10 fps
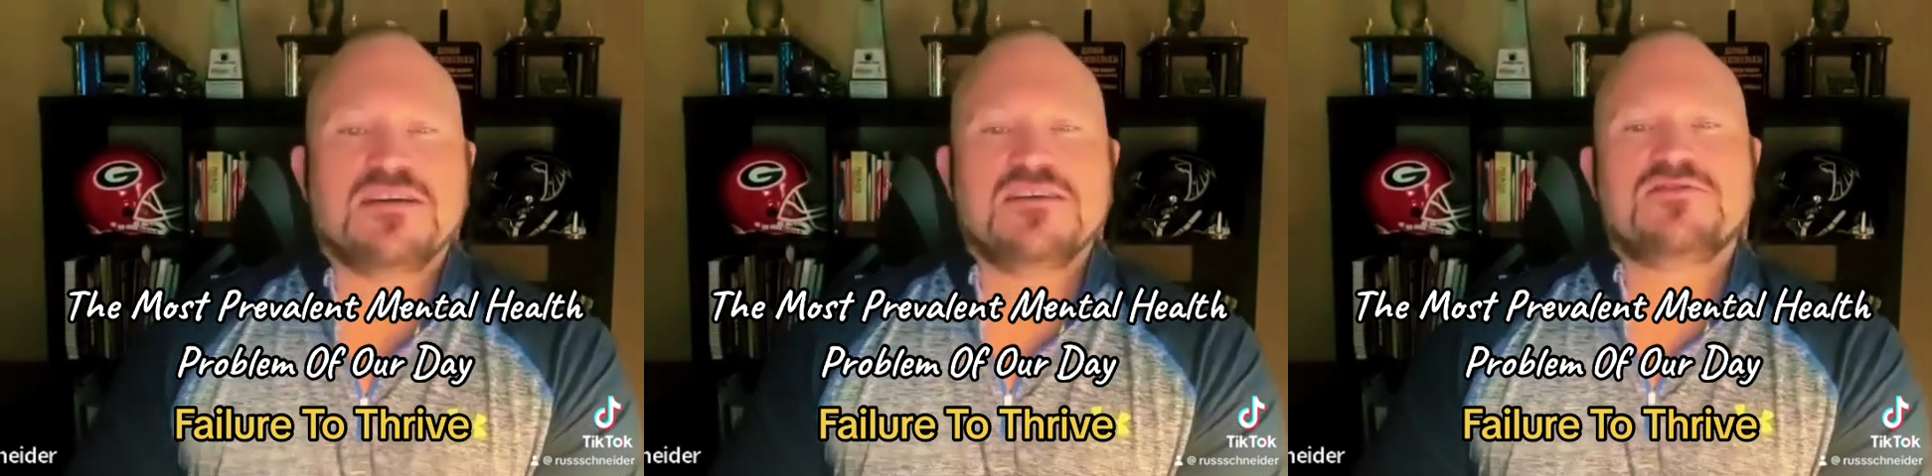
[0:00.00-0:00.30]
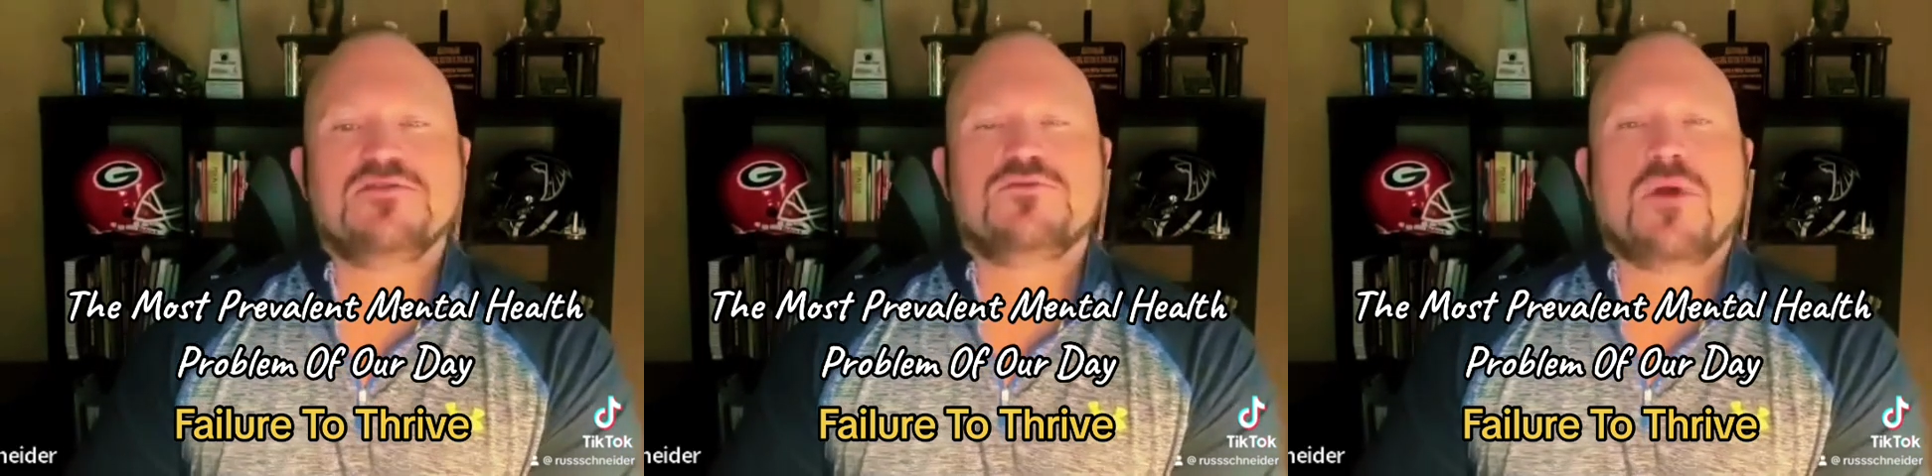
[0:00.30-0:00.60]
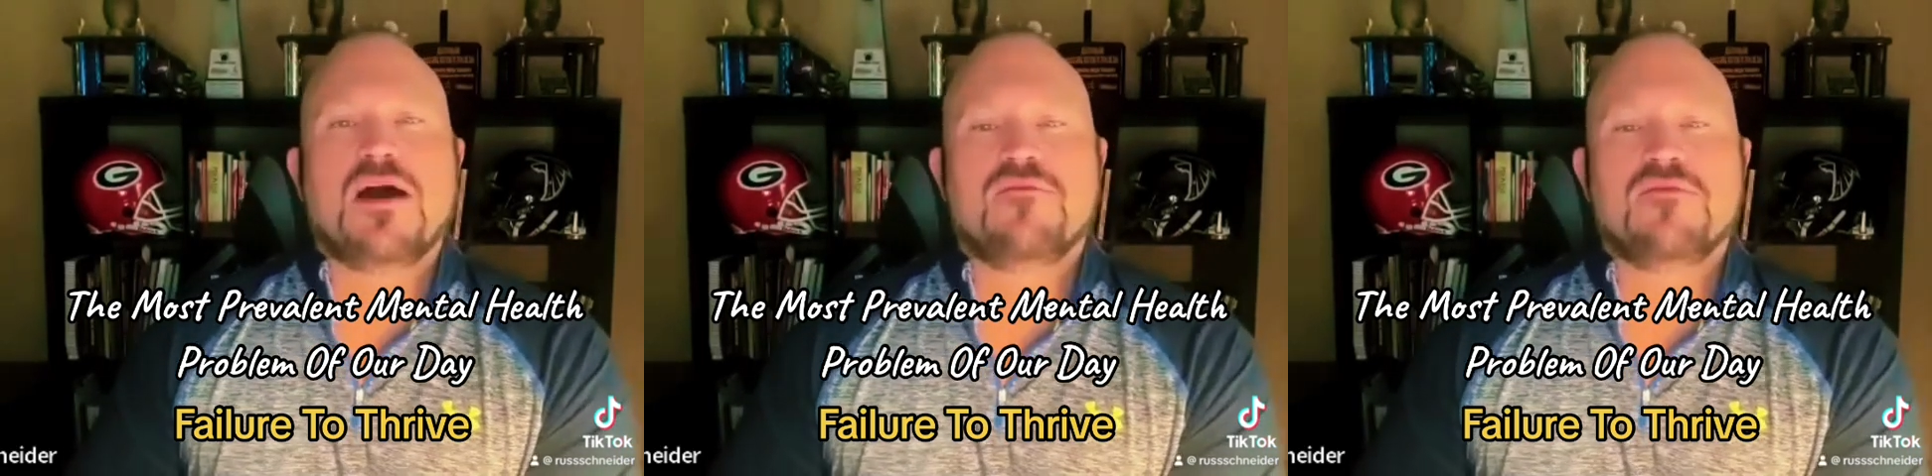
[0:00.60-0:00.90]
get you
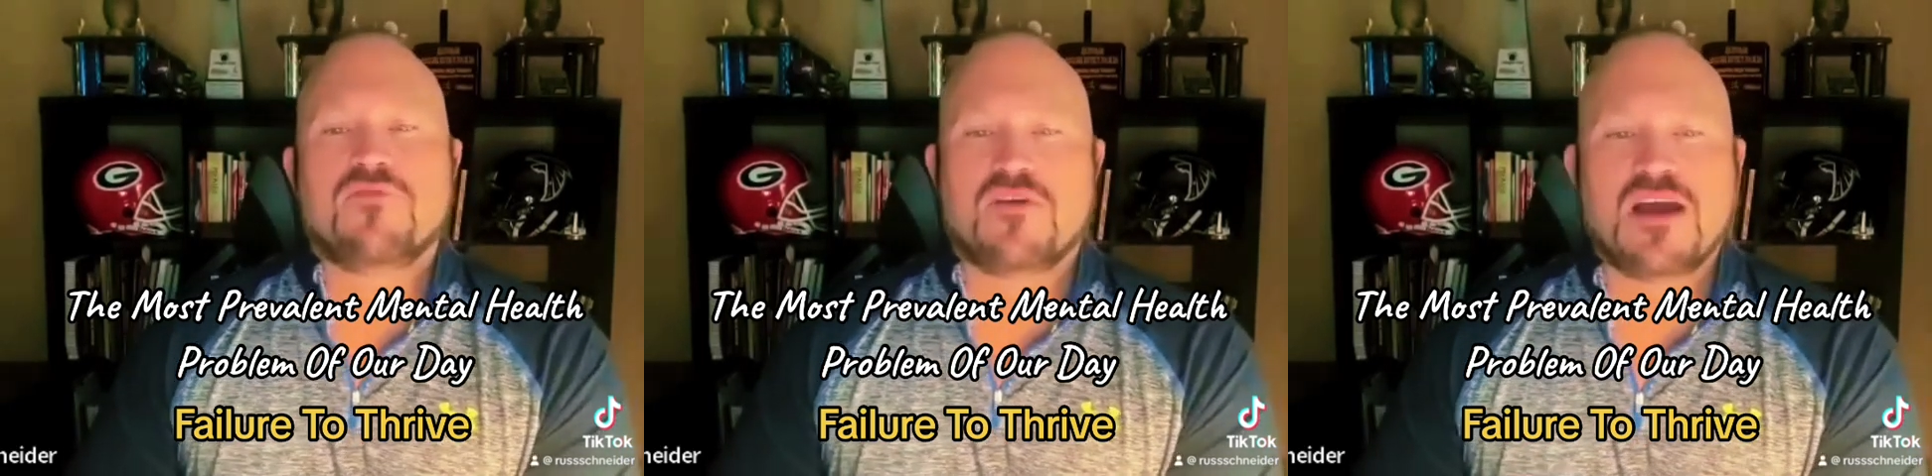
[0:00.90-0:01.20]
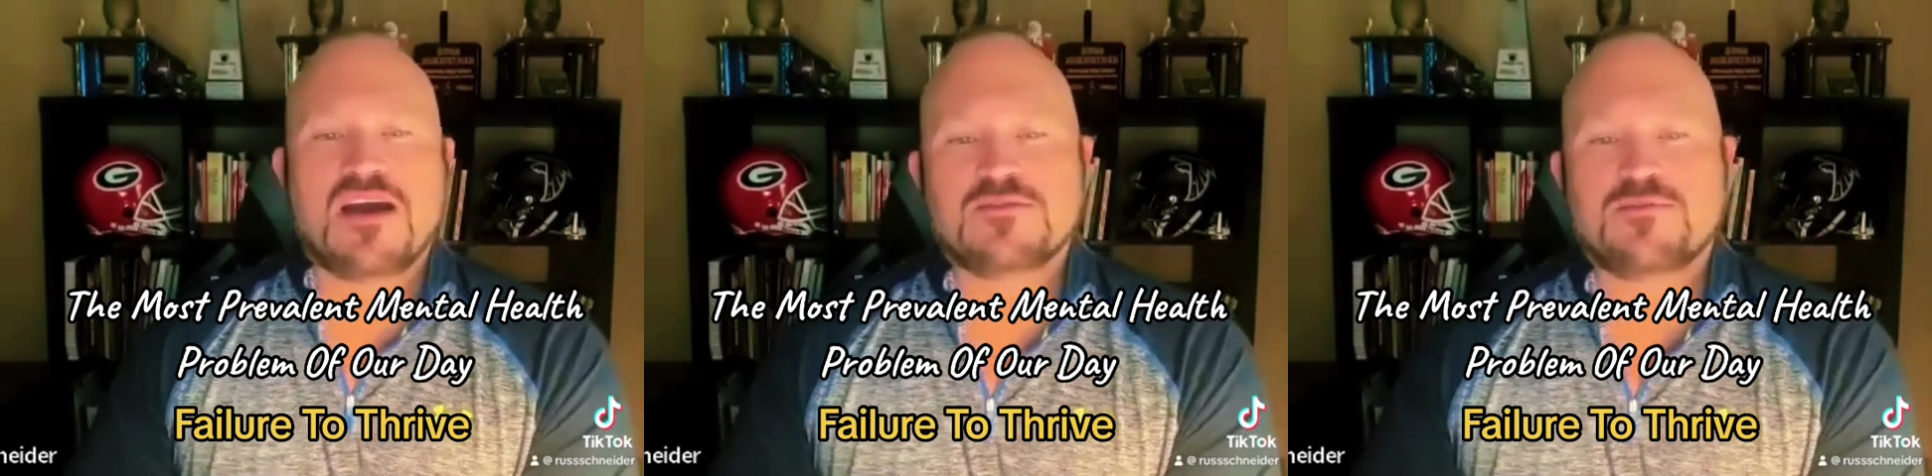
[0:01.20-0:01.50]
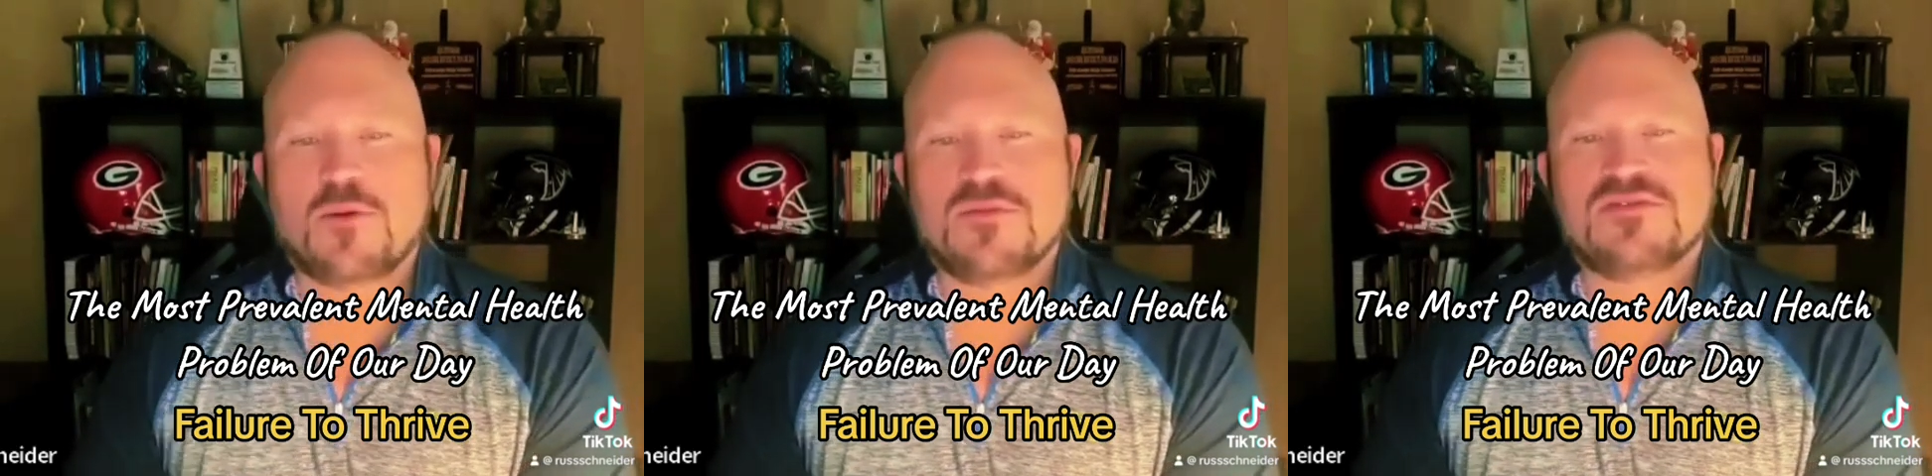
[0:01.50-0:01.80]
thriving for God's
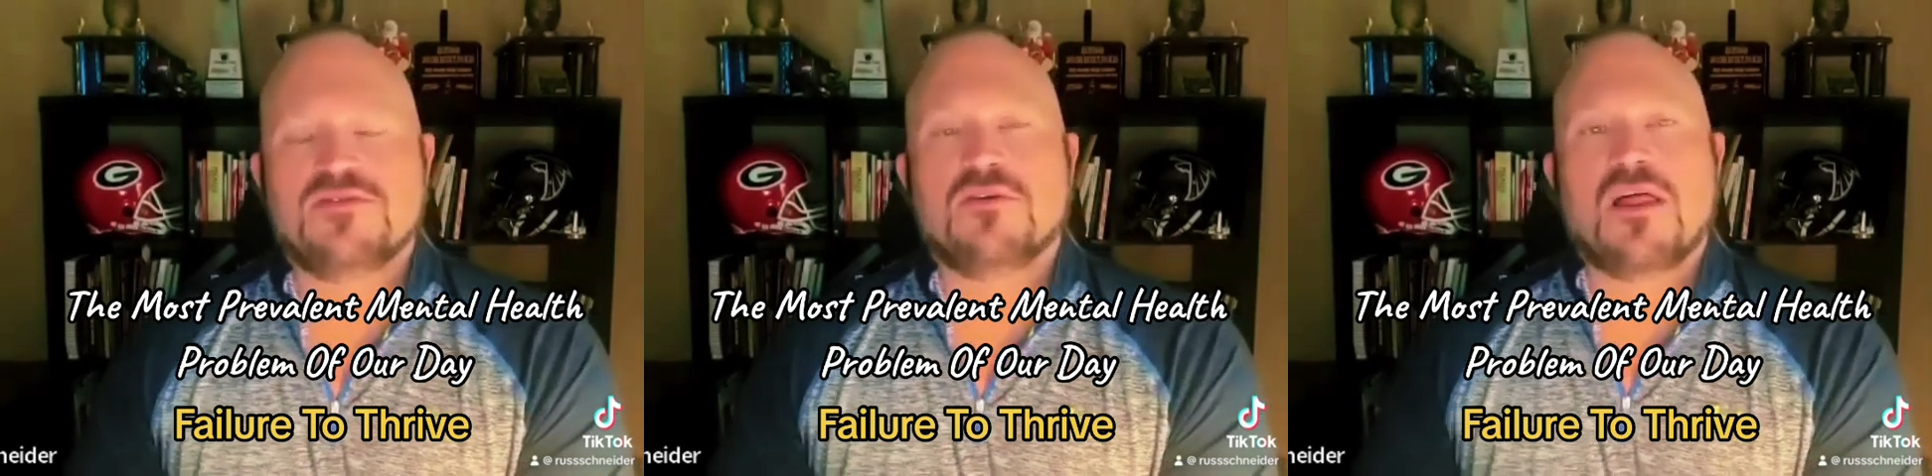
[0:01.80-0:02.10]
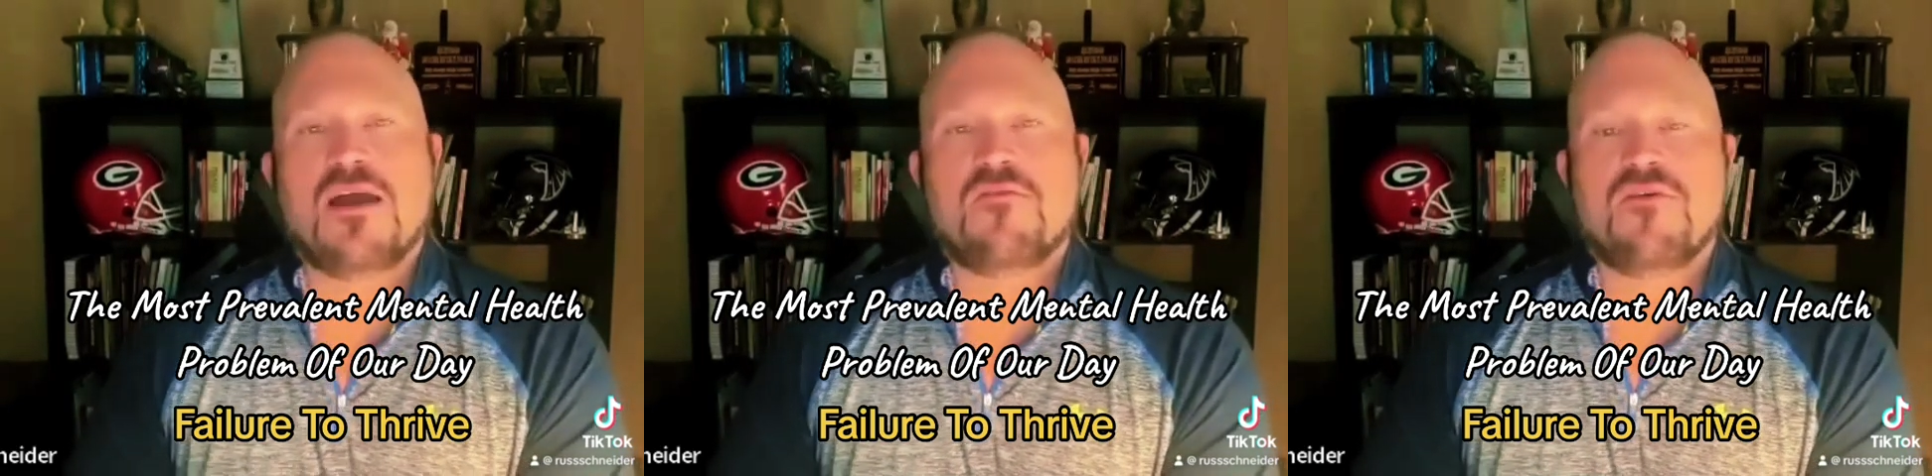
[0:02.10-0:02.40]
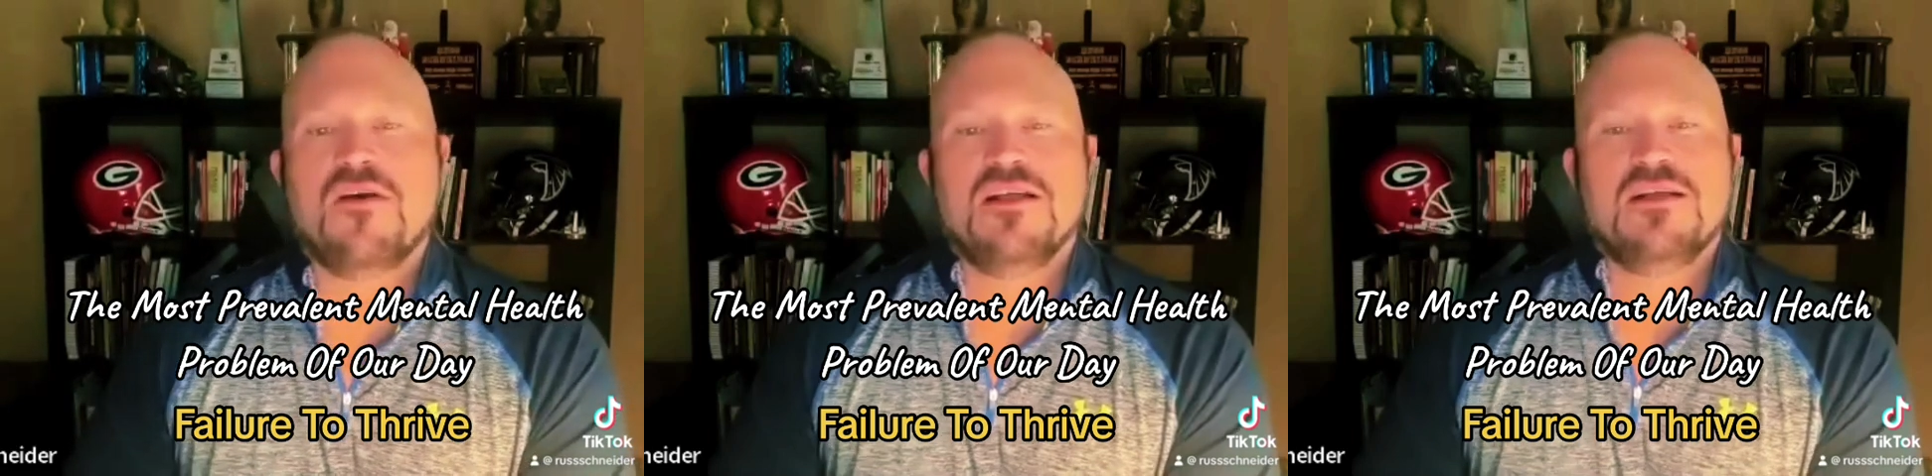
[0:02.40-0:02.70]
purpose in your life.